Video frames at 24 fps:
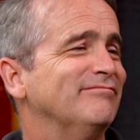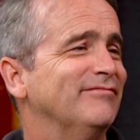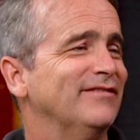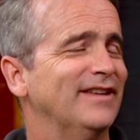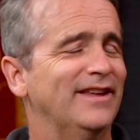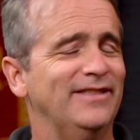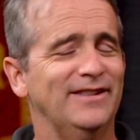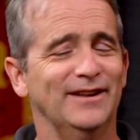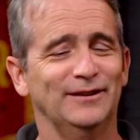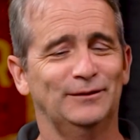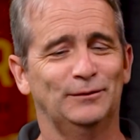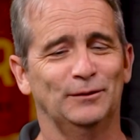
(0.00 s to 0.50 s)

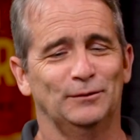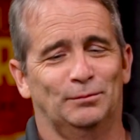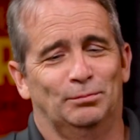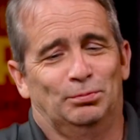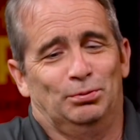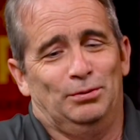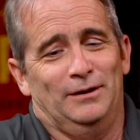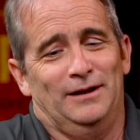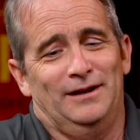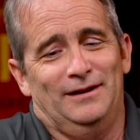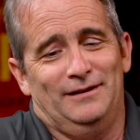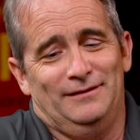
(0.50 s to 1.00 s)
And this was
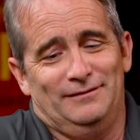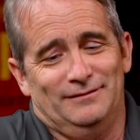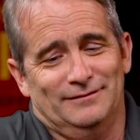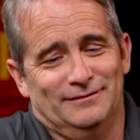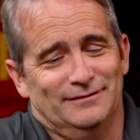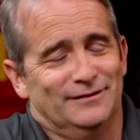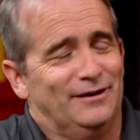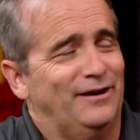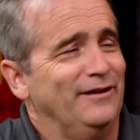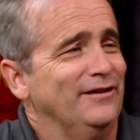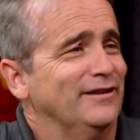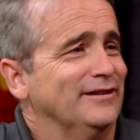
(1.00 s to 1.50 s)
pre
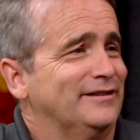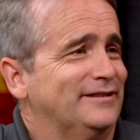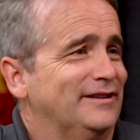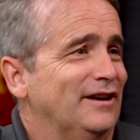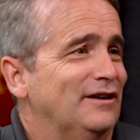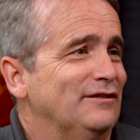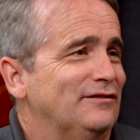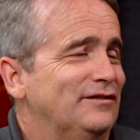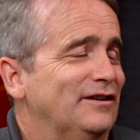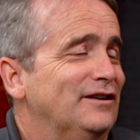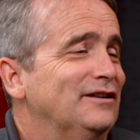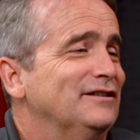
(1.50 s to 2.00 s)
all the
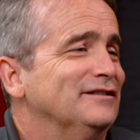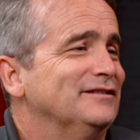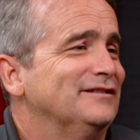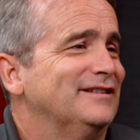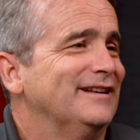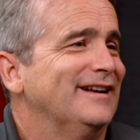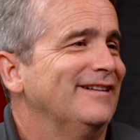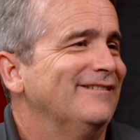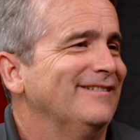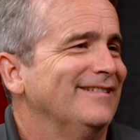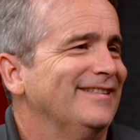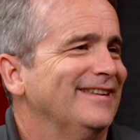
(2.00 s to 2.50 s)
cell phones
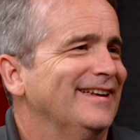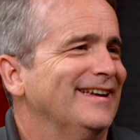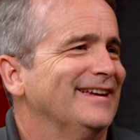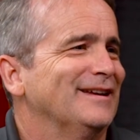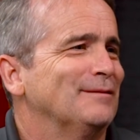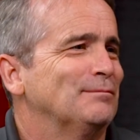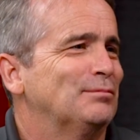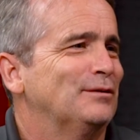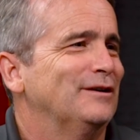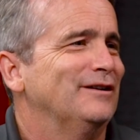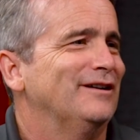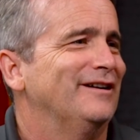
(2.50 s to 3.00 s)
and everything
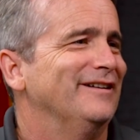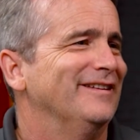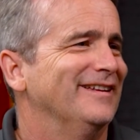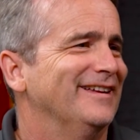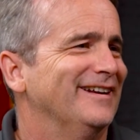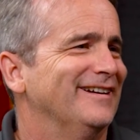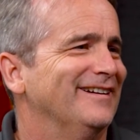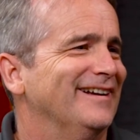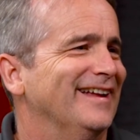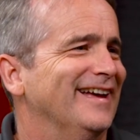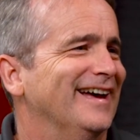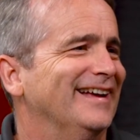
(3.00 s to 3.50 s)
and pre all the
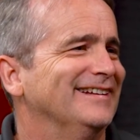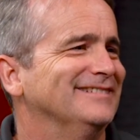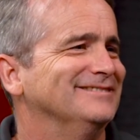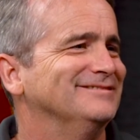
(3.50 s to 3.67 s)
internet.